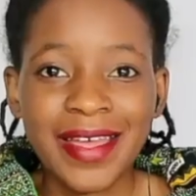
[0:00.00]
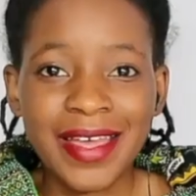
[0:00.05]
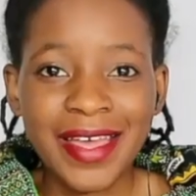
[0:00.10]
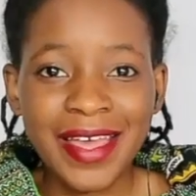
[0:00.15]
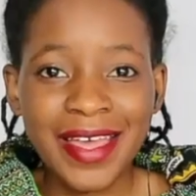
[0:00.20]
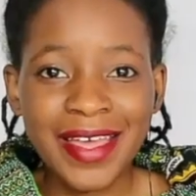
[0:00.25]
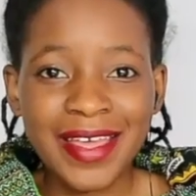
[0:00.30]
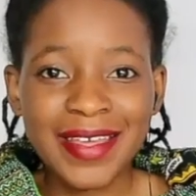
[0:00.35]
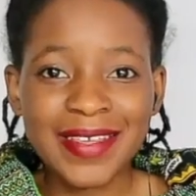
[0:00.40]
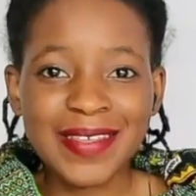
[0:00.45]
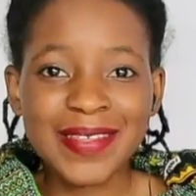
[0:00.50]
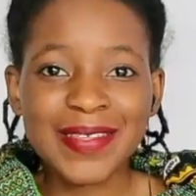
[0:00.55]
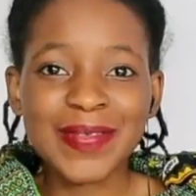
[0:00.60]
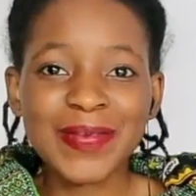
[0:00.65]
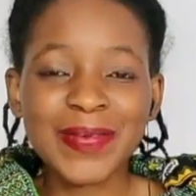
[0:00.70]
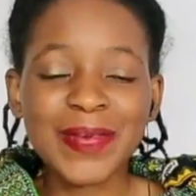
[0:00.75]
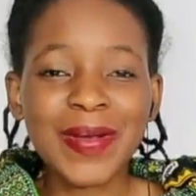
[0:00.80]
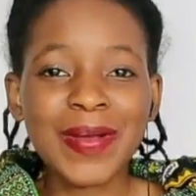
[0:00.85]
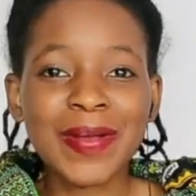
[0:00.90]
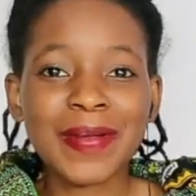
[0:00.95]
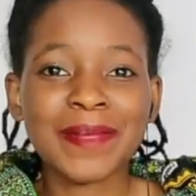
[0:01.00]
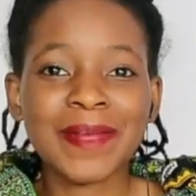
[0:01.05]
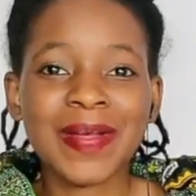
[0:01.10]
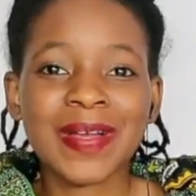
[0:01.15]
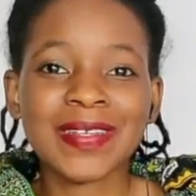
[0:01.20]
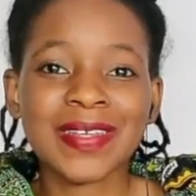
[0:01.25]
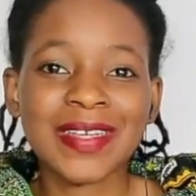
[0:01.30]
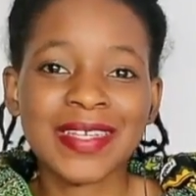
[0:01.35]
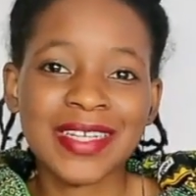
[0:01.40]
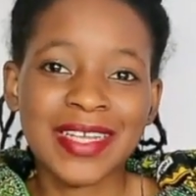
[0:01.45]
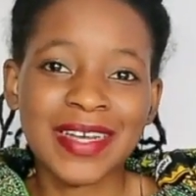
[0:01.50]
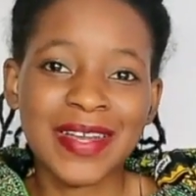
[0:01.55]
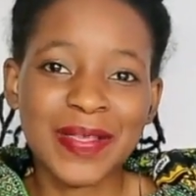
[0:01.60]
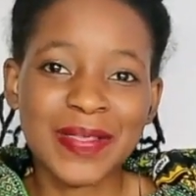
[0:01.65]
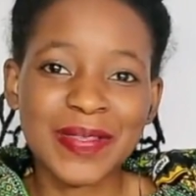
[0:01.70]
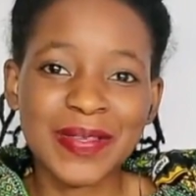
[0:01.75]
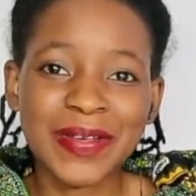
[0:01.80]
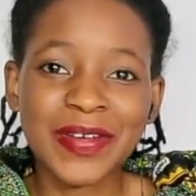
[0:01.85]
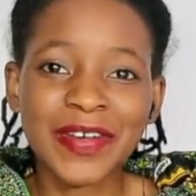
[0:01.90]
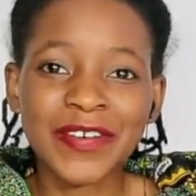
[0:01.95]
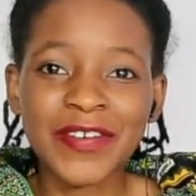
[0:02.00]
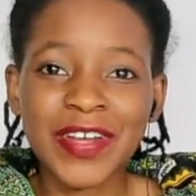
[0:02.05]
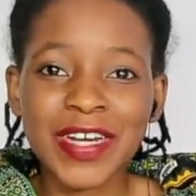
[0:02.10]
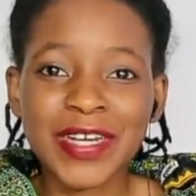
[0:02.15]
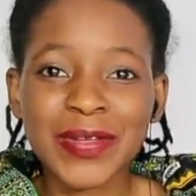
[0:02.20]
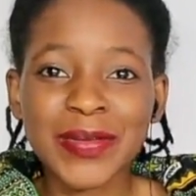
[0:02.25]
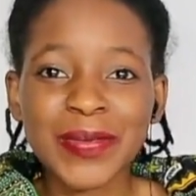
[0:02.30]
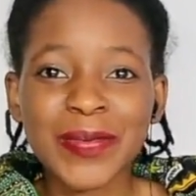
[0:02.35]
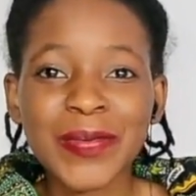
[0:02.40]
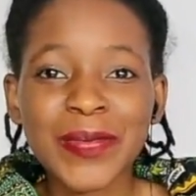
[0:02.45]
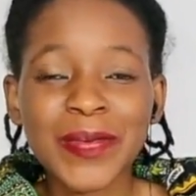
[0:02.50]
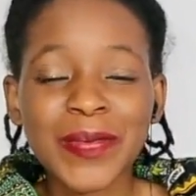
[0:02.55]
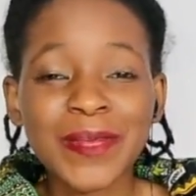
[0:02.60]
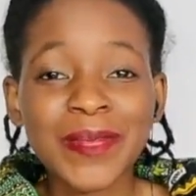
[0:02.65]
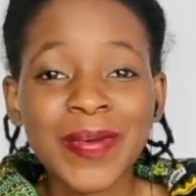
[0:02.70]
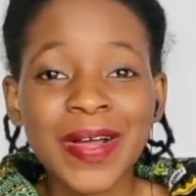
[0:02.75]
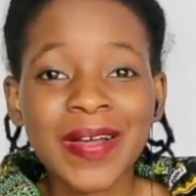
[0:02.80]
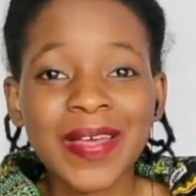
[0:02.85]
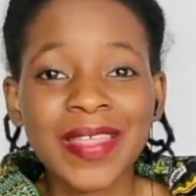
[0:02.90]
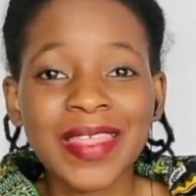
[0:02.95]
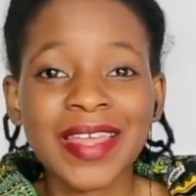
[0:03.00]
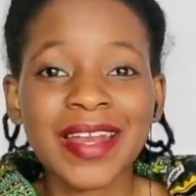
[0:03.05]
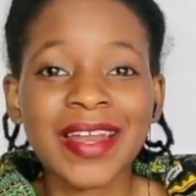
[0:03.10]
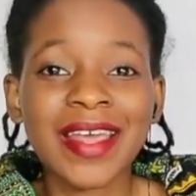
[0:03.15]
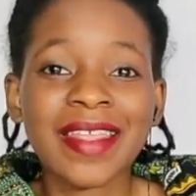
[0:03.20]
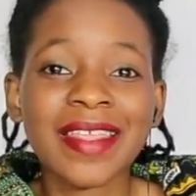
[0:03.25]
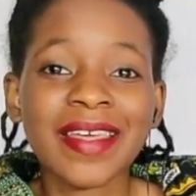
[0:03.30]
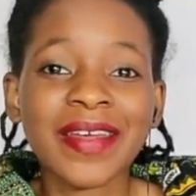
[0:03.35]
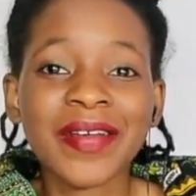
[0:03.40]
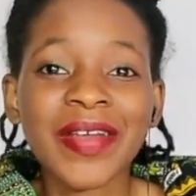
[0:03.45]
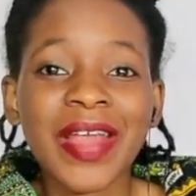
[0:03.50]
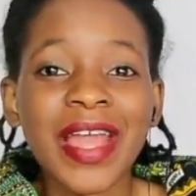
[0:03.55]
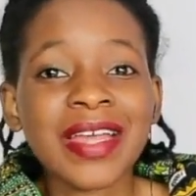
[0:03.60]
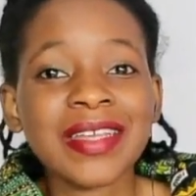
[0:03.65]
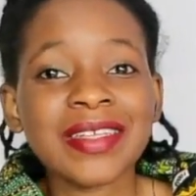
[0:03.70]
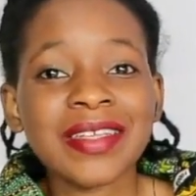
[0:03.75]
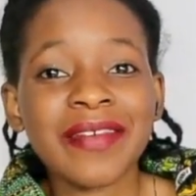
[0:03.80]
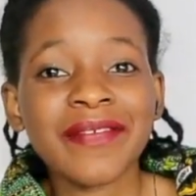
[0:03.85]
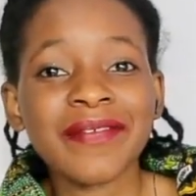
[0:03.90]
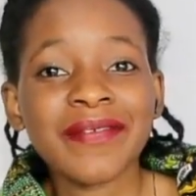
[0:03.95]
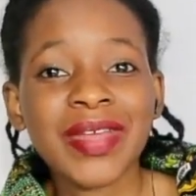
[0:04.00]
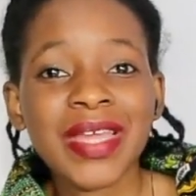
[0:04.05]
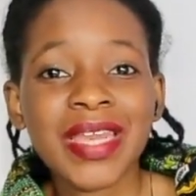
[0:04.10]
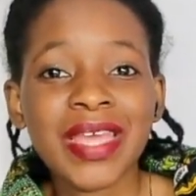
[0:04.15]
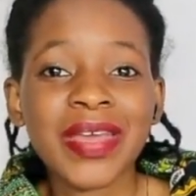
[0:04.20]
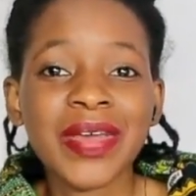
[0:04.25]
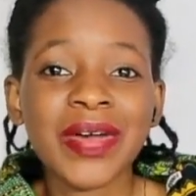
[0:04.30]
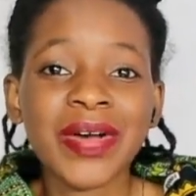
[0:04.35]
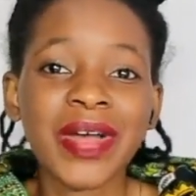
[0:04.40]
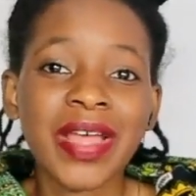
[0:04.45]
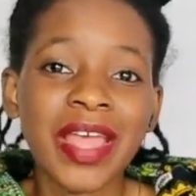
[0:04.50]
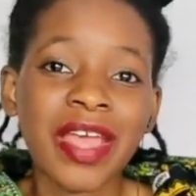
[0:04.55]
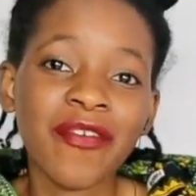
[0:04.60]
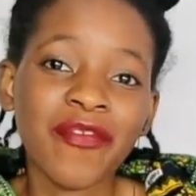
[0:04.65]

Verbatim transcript: guys, welcome back to channel. It's your girl Fanny Lungu back with another reaction video.